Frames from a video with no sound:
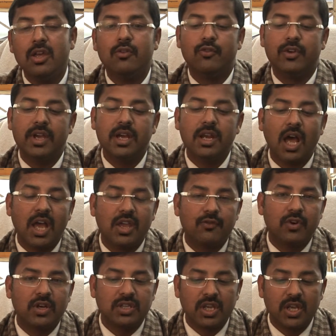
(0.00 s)
where I
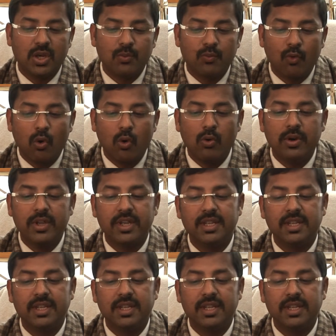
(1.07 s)
was involved